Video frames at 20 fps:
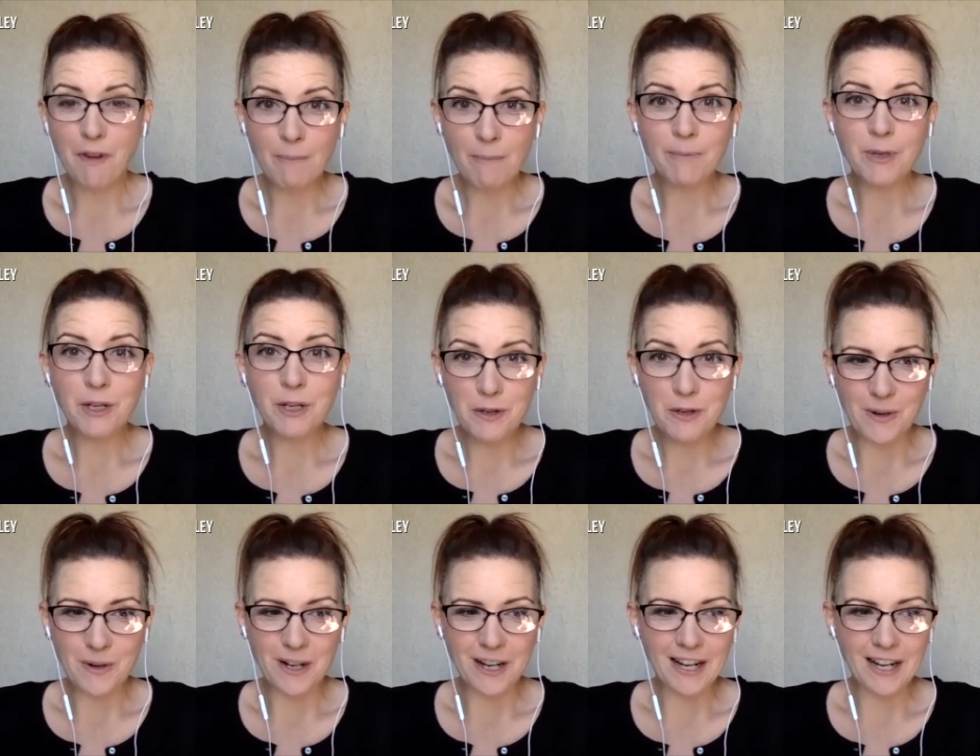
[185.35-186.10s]
from New
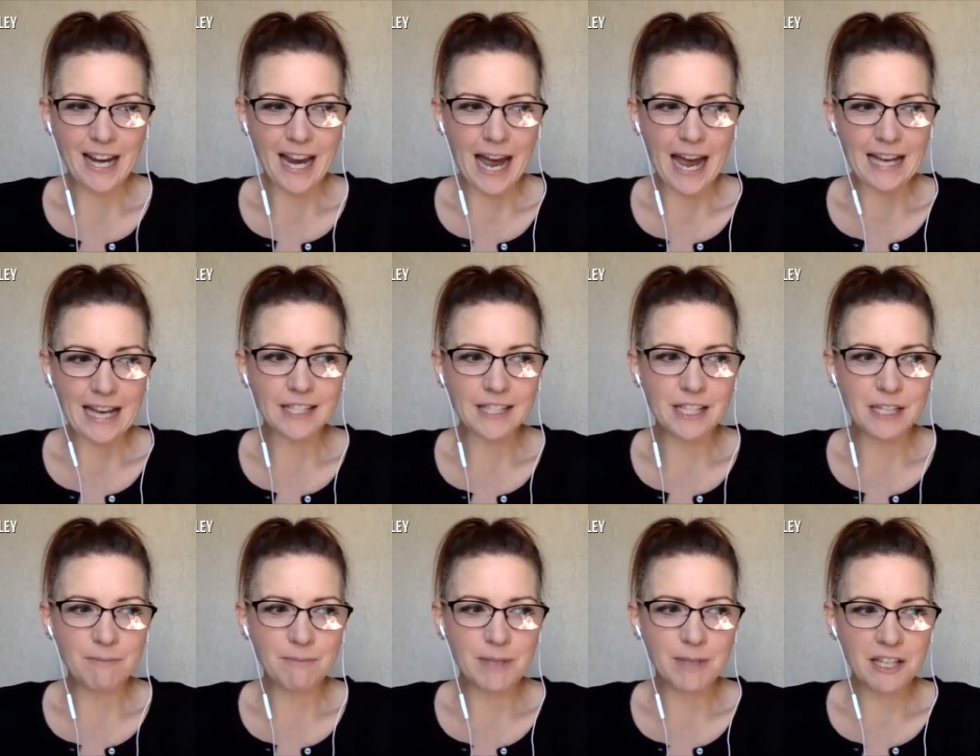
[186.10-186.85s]
York
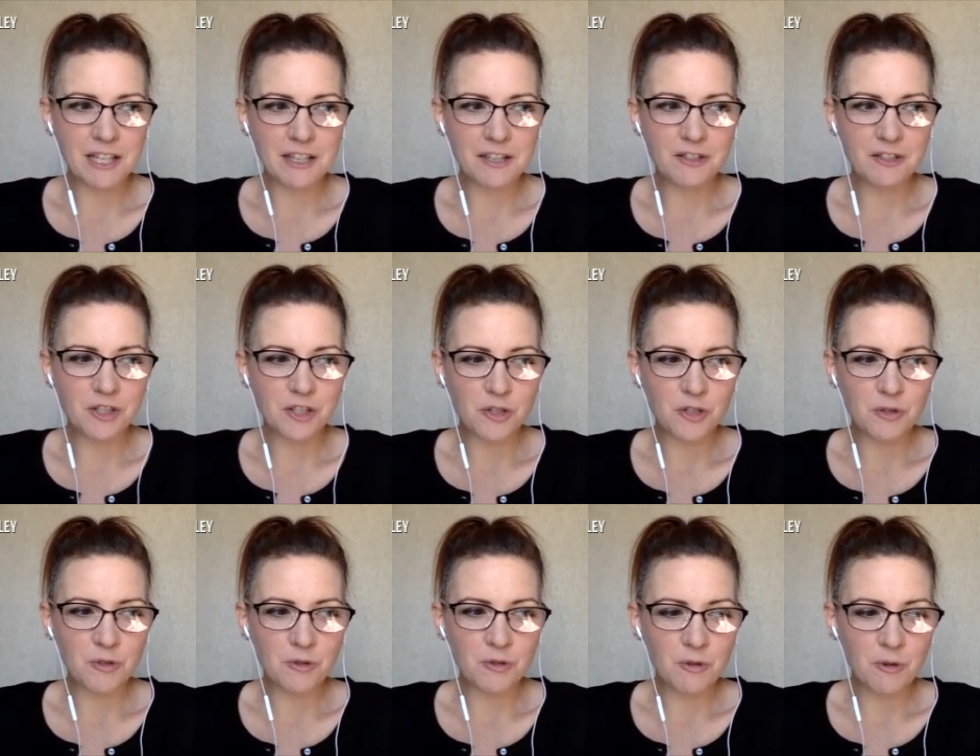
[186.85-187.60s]
asking me
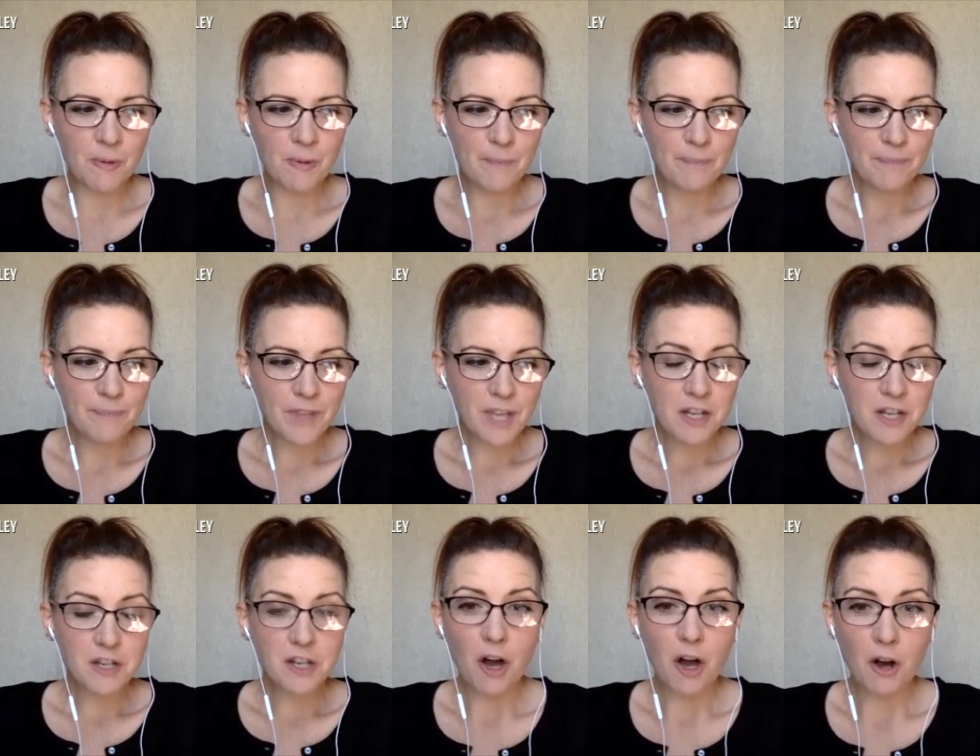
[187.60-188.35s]
to
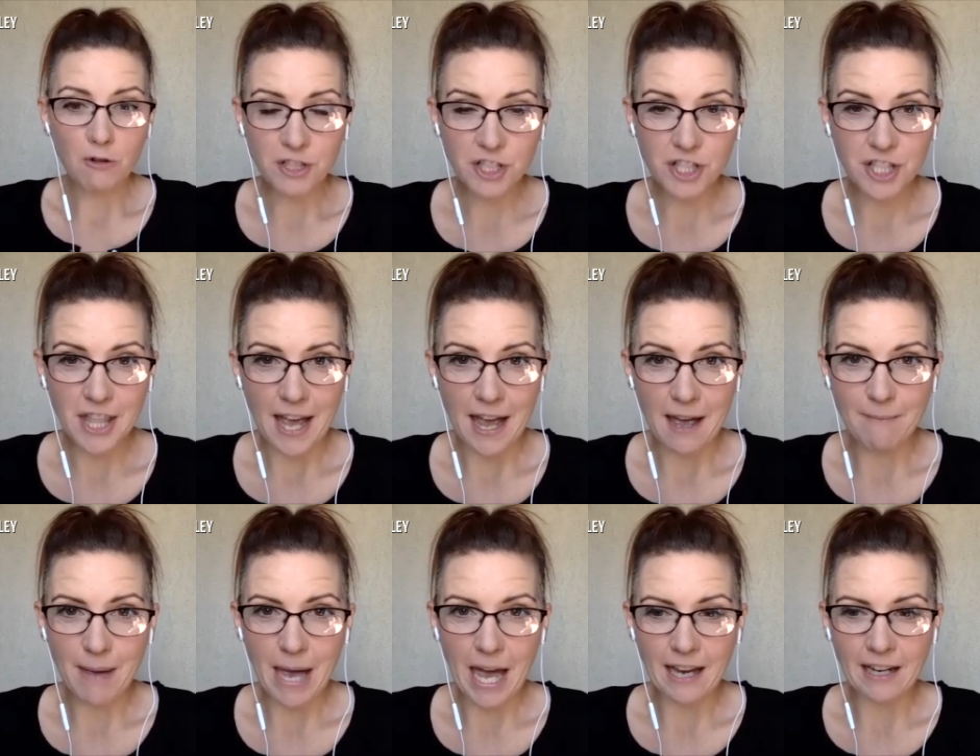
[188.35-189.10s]
coach
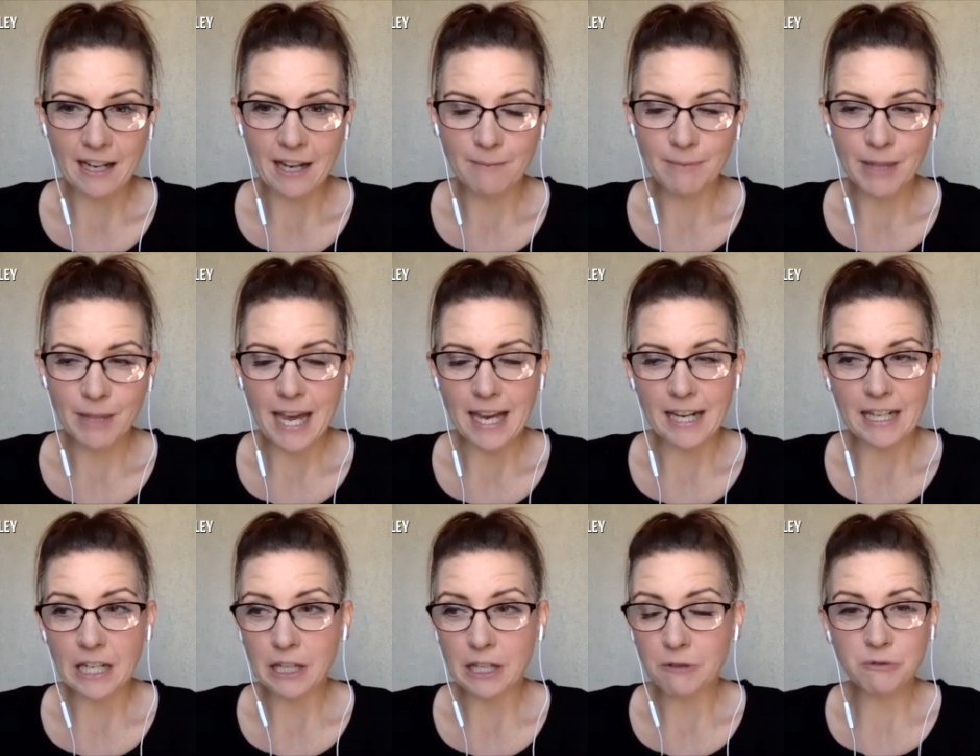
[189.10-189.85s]
them, and I'm
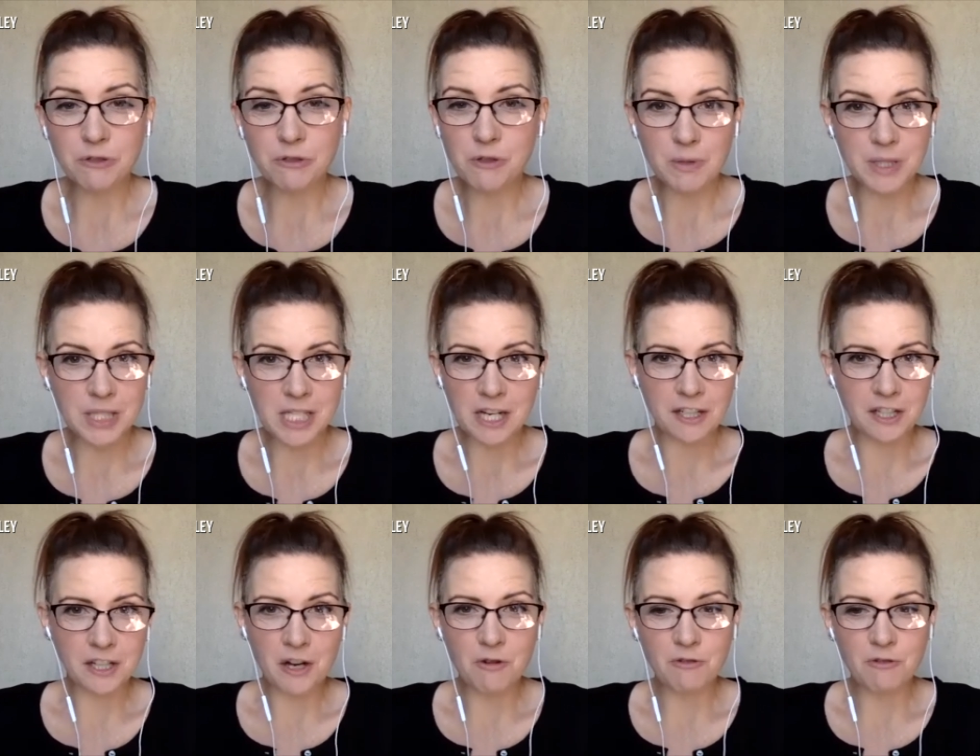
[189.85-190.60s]
and I don't do a
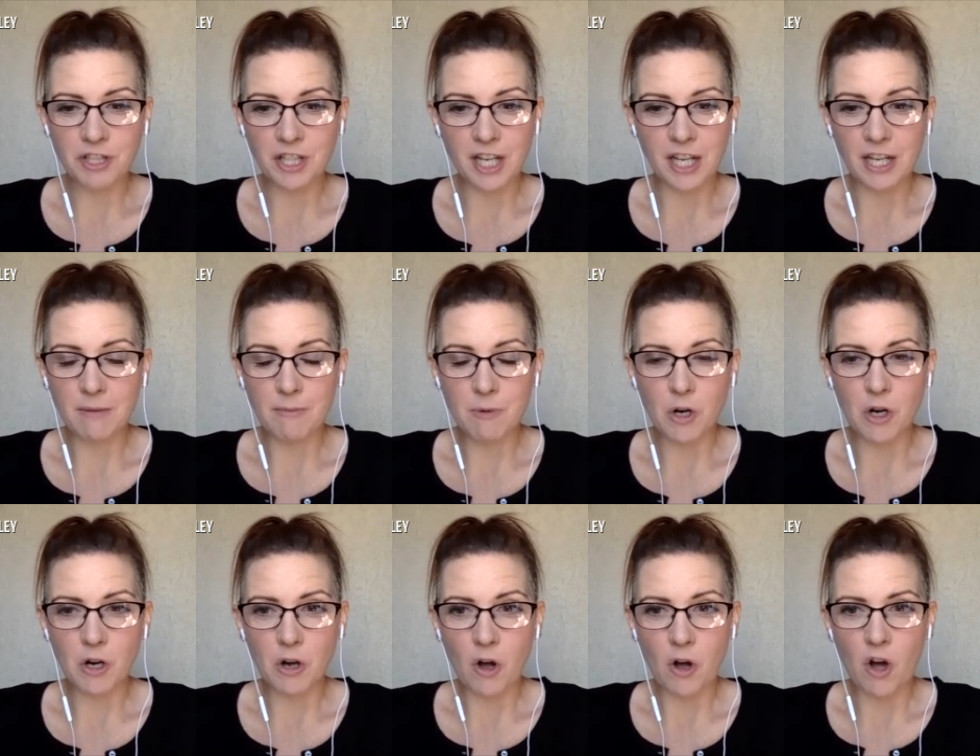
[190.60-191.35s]
ton of coaching
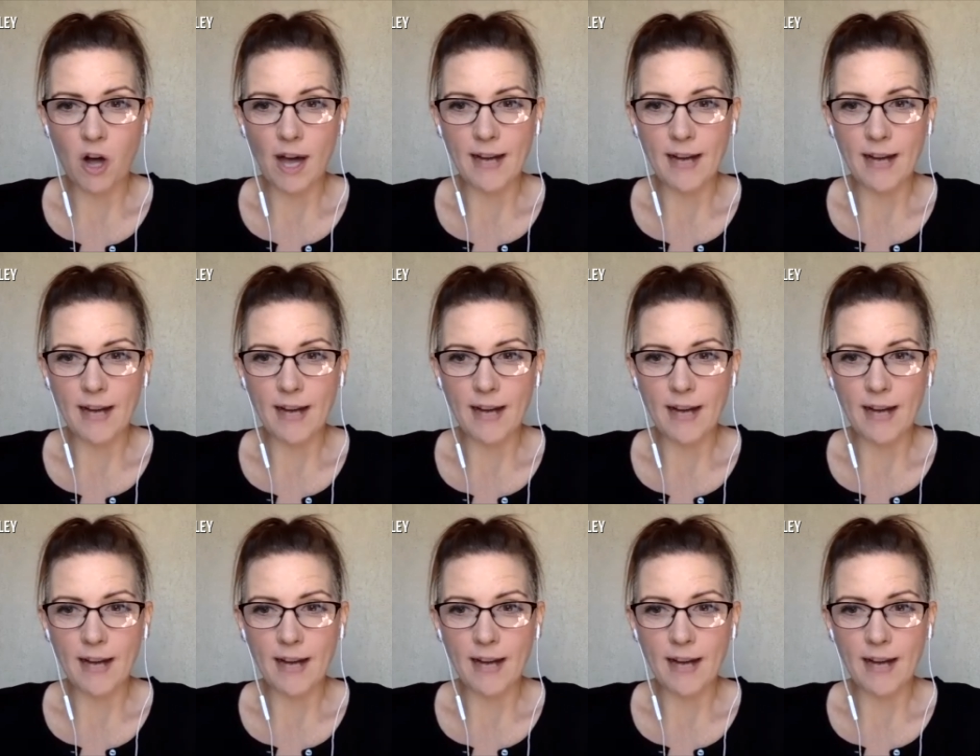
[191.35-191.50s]
anymore at all.